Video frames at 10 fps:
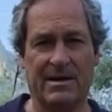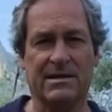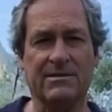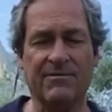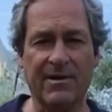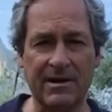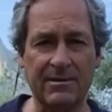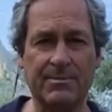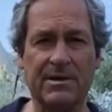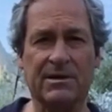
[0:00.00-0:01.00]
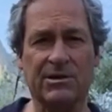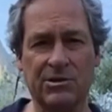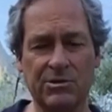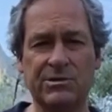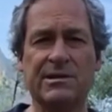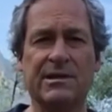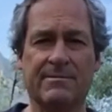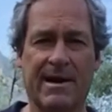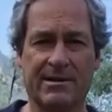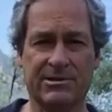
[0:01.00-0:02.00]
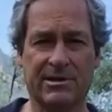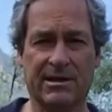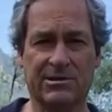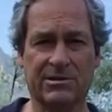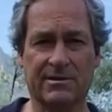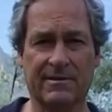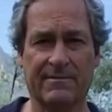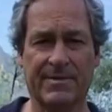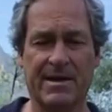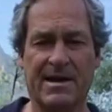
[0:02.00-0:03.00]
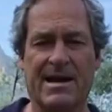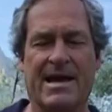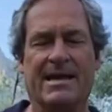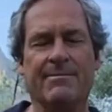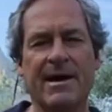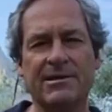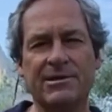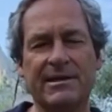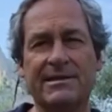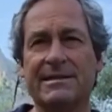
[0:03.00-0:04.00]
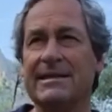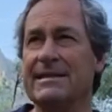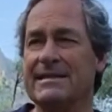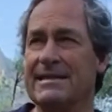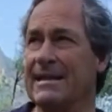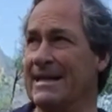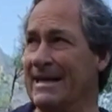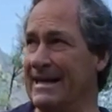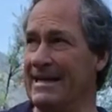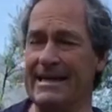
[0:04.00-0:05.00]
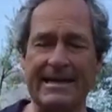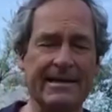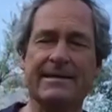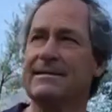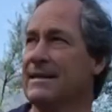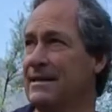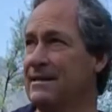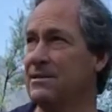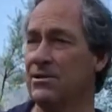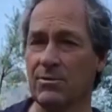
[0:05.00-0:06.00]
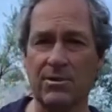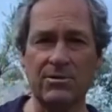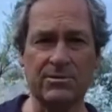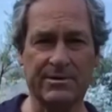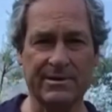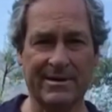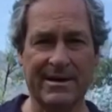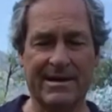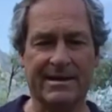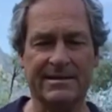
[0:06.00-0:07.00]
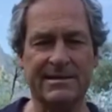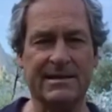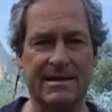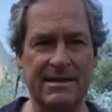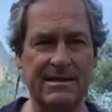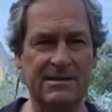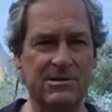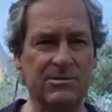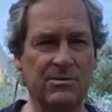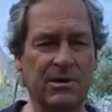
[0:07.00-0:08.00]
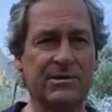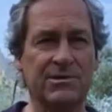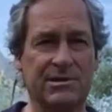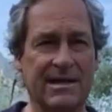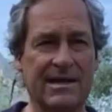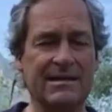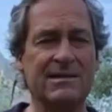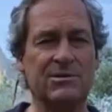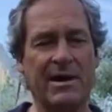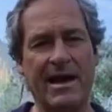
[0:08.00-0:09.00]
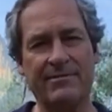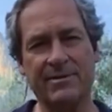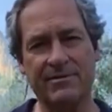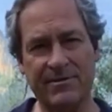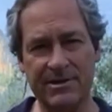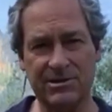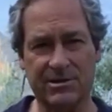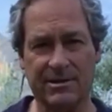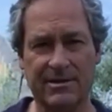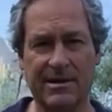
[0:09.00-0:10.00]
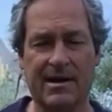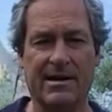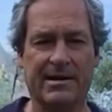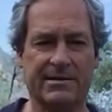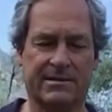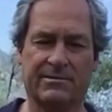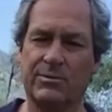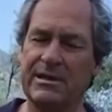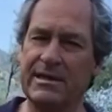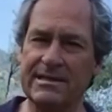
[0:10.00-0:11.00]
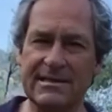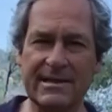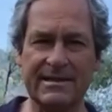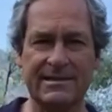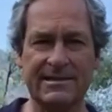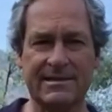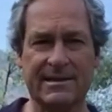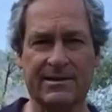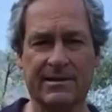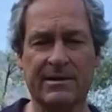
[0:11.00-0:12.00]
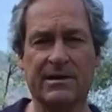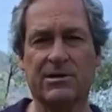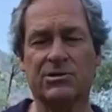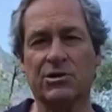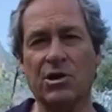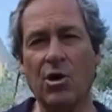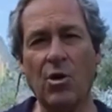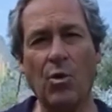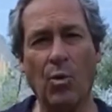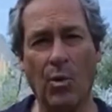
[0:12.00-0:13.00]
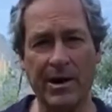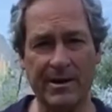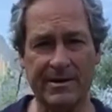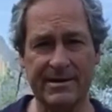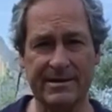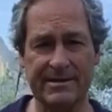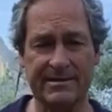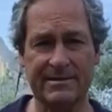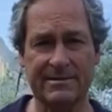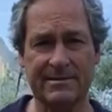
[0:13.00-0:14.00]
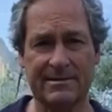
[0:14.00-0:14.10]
Developing, using imagination. Imagination is the key to the road, is the key to understanding, to having a vision. It's necessary to go where it is